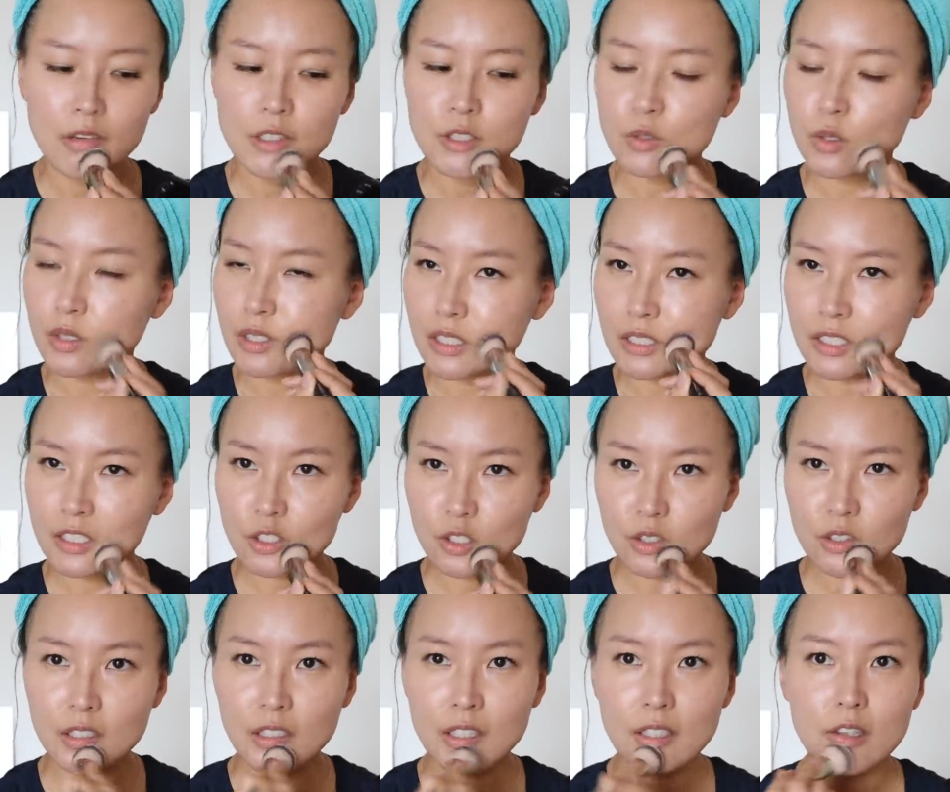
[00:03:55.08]
So
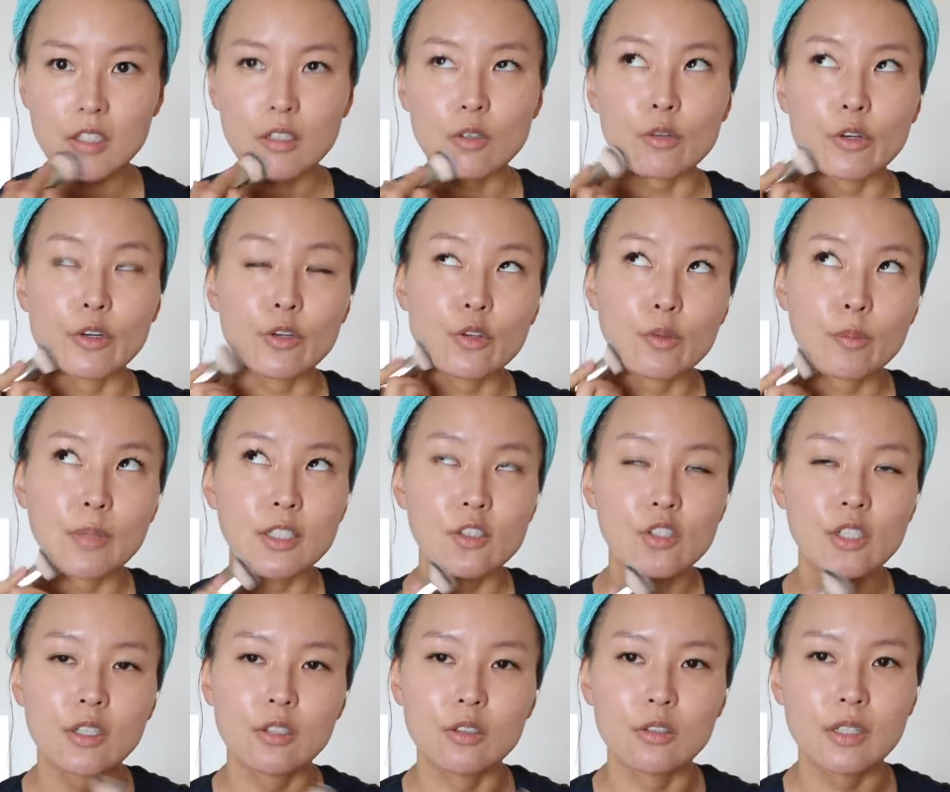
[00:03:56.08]
initially the growth on my
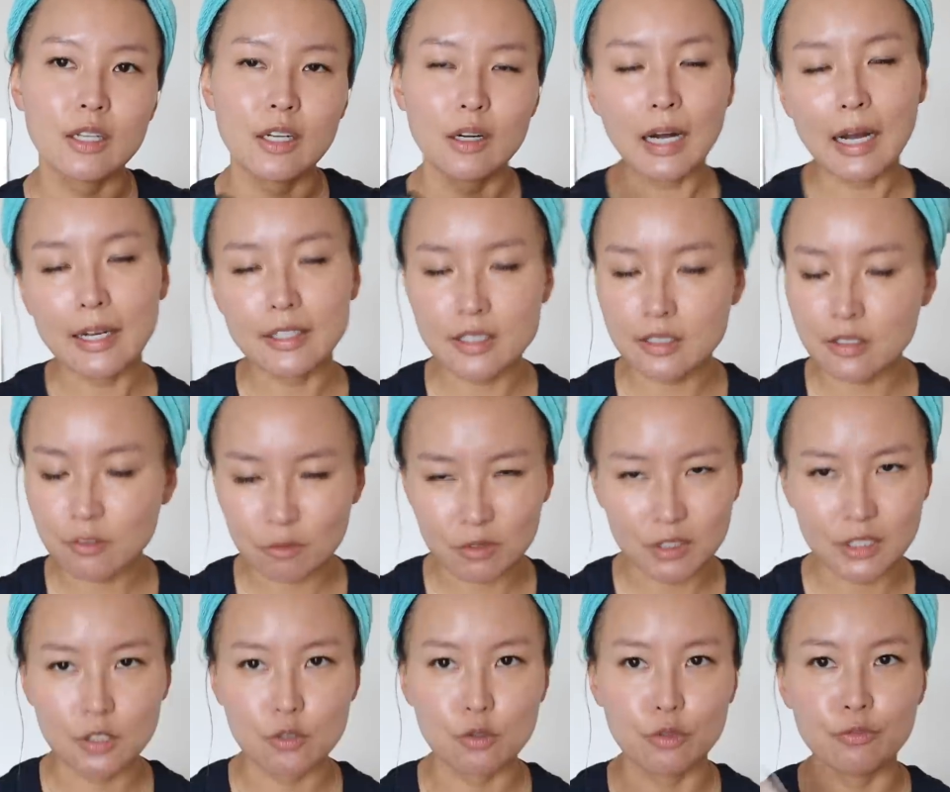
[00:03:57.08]
channel, and I didn't
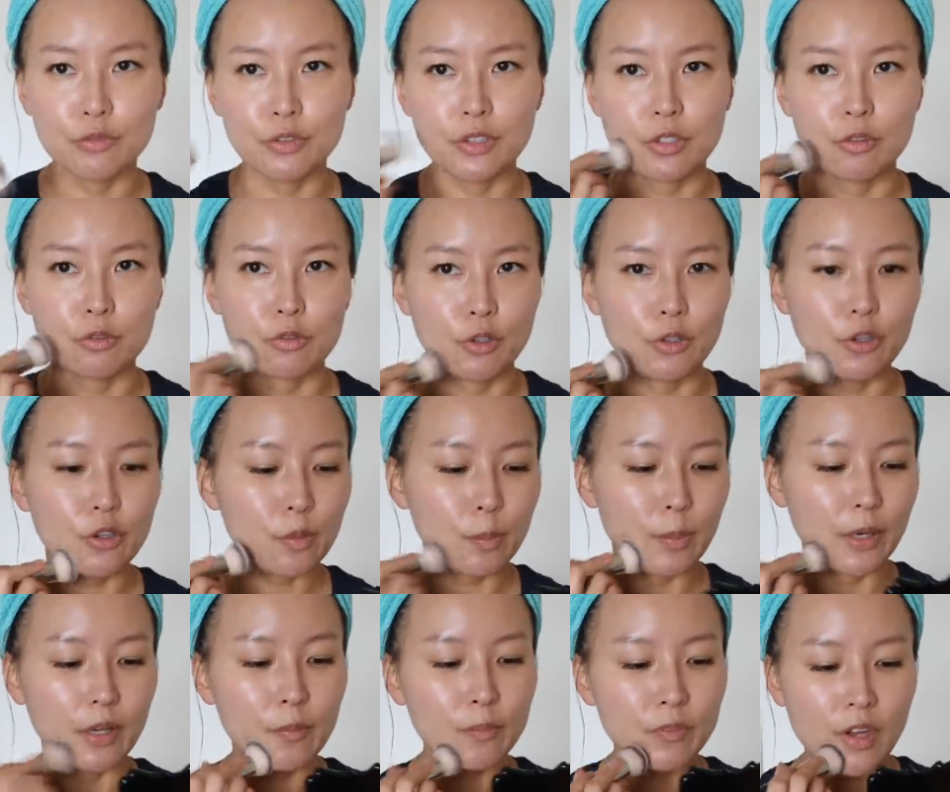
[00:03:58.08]
really do it for the growth,
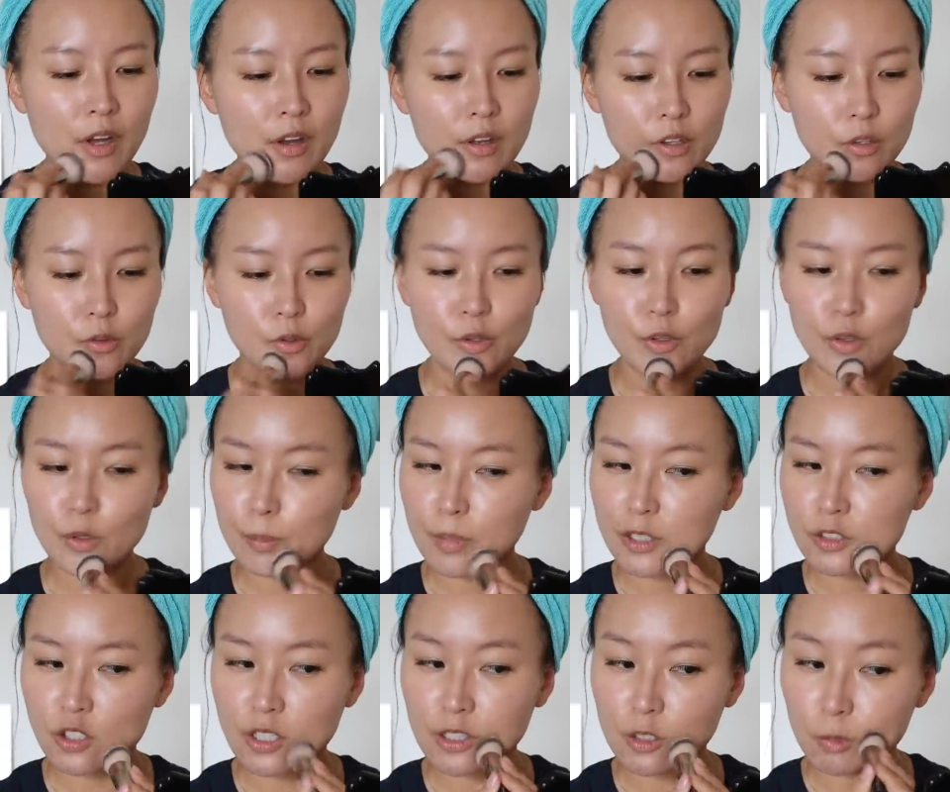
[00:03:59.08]
but the growth on
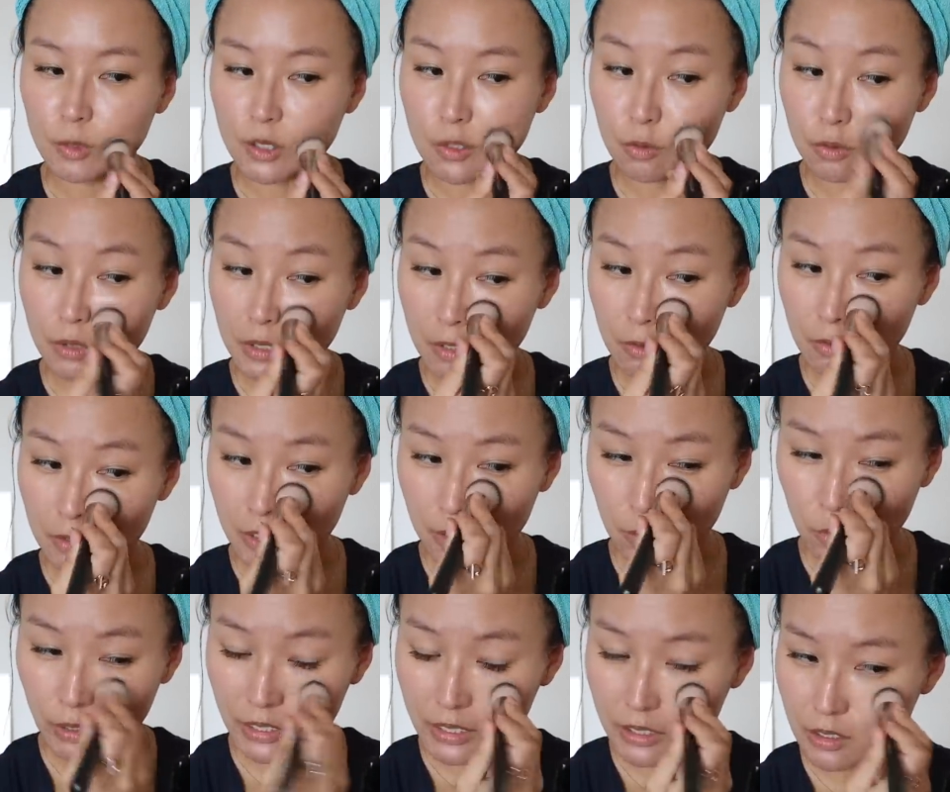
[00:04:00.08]
my channel was really, really
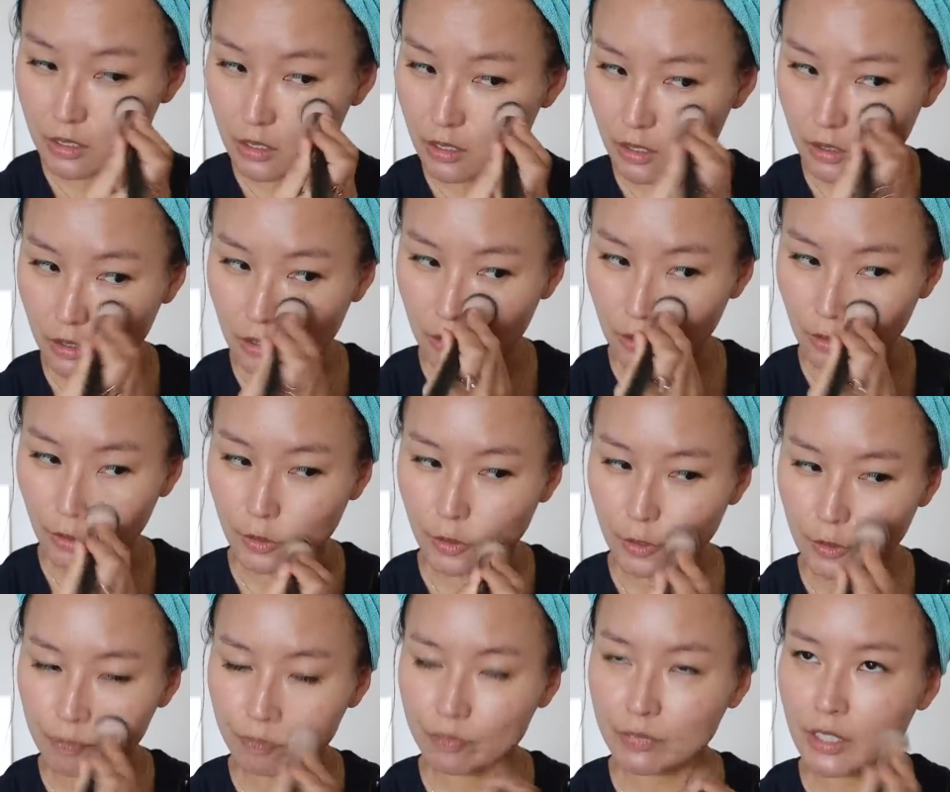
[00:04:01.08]
quite
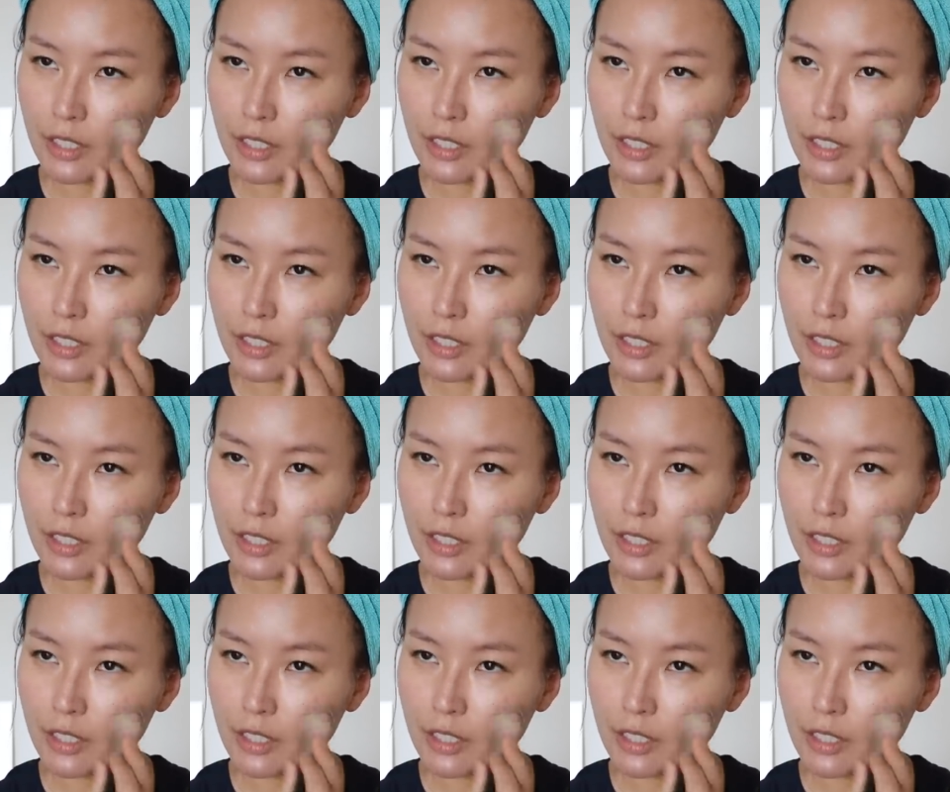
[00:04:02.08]
slow.